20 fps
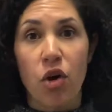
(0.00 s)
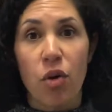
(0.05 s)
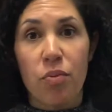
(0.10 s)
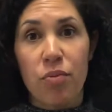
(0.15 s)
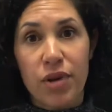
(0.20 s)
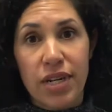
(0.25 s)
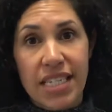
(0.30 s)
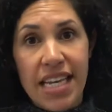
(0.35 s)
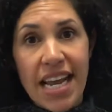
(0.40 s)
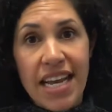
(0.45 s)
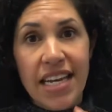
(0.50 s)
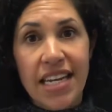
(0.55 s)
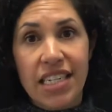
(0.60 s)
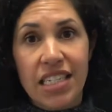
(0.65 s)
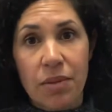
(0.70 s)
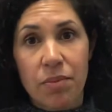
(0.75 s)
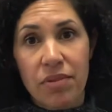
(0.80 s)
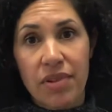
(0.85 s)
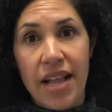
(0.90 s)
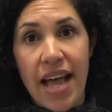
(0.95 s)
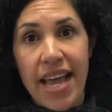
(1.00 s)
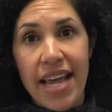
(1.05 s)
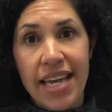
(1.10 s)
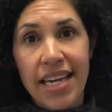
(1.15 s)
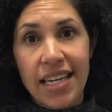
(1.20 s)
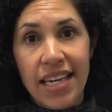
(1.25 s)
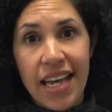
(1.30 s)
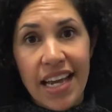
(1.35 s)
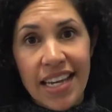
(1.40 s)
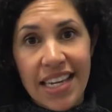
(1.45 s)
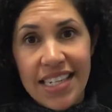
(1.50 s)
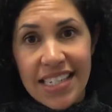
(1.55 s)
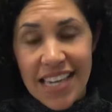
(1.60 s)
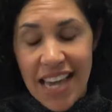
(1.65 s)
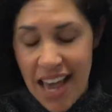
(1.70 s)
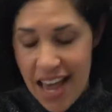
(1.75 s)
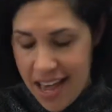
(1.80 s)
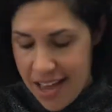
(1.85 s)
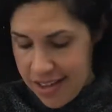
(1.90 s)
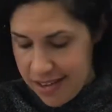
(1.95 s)
pretending to play a
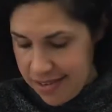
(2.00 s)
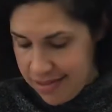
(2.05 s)
guitar,